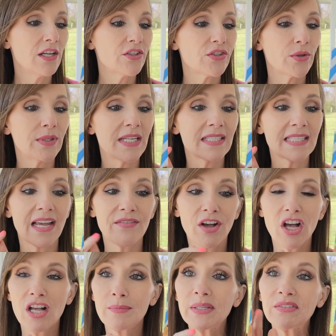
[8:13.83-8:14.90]
So it does have
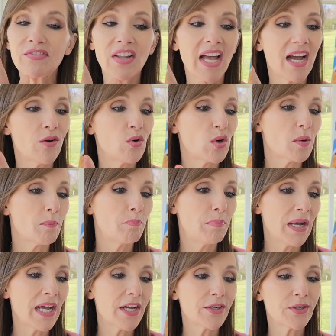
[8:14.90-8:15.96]
almond flour,
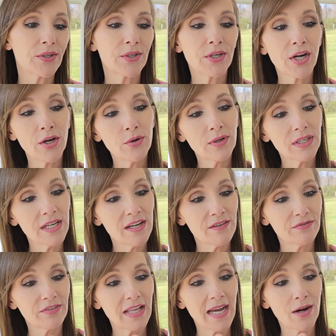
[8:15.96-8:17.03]
butter,
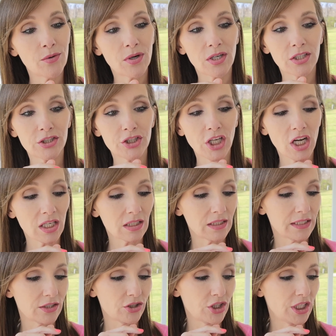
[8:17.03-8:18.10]
coconut flour,
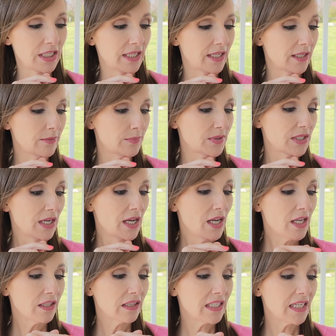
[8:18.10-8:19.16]
chocolate chips.
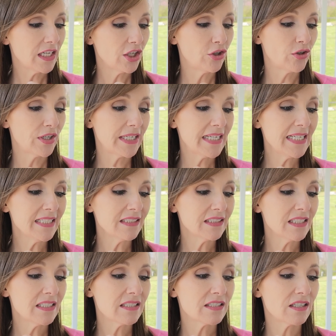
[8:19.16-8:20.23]
The ingredient
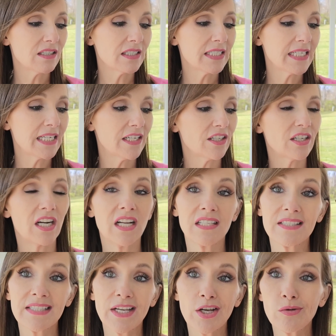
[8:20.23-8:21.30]
list on here
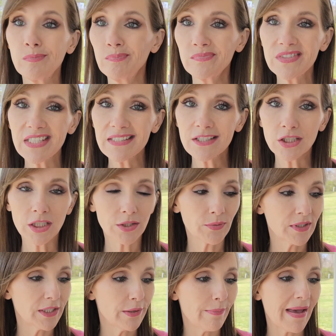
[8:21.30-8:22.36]
also doesn't look
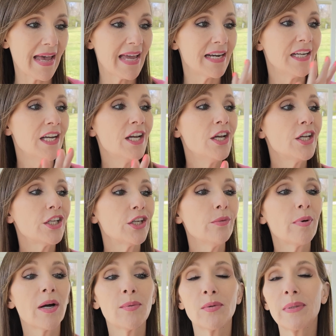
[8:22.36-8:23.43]
really bad.
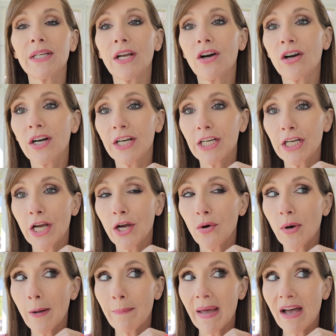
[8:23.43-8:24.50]
You probably already
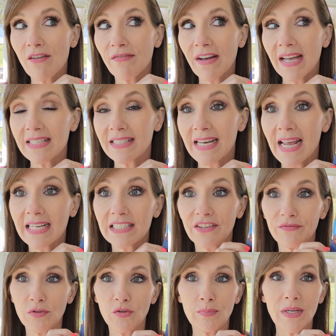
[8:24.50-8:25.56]
know about Fat Snax
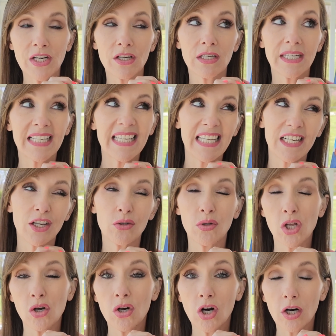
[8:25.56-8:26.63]
if you've been on a keto
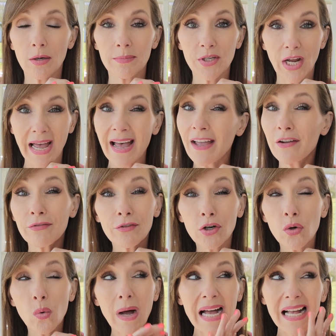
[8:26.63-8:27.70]
low carb diet for
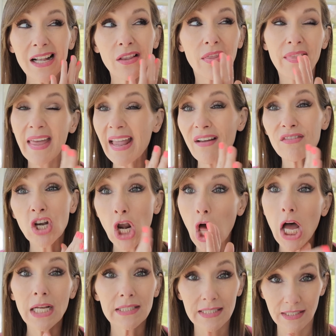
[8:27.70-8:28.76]
a while. They have
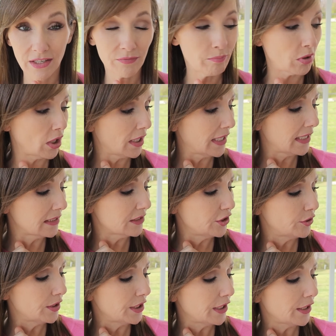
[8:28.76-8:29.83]
lots of products
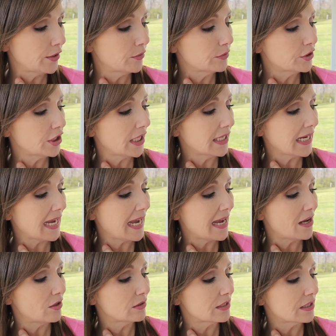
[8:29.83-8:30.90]
you can go check
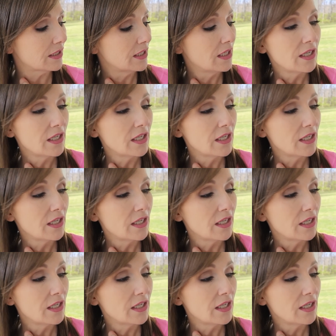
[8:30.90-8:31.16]
out.